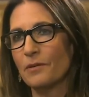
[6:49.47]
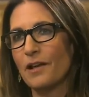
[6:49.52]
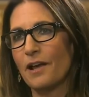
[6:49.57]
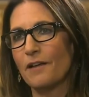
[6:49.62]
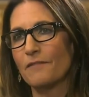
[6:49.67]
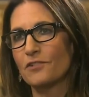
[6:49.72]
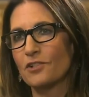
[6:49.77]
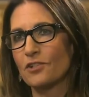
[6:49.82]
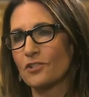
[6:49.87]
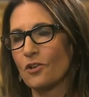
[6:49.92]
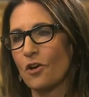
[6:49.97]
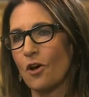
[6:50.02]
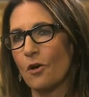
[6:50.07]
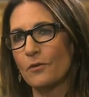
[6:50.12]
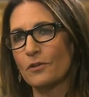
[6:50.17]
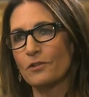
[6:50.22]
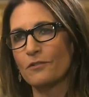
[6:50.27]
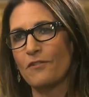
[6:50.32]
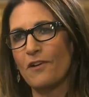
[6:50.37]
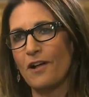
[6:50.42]
but I've just
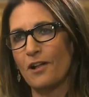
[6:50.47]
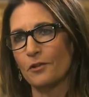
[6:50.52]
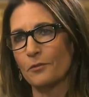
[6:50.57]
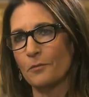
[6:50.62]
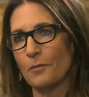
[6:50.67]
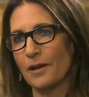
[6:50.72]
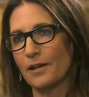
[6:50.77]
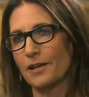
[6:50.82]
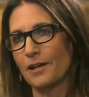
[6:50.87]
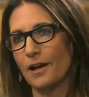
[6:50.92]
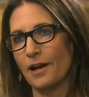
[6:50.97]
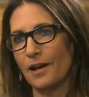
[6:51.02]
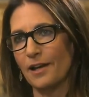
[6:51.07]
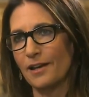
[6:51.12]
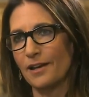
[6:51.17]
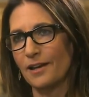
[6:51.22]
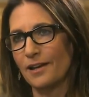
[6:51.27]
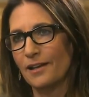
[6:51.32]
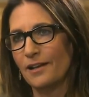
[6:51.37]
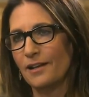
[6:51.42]
always followed my
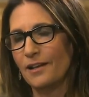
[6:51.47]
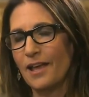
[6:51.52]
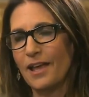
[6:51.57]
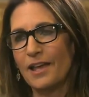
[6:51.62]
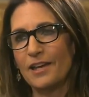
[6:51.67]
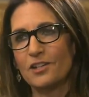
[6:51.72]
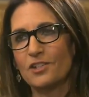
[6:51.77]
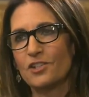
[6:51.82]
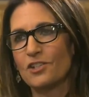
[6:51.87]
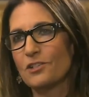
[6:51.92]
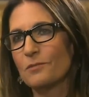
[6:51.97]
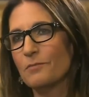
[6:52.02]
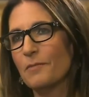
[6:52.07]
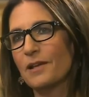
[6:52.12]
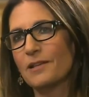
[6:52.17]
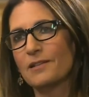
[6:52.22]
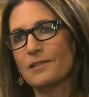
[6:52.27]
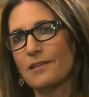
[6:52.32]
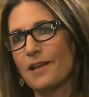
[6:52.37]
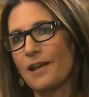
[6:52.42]
gut, and it just
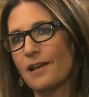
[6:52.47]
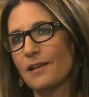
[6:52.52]
made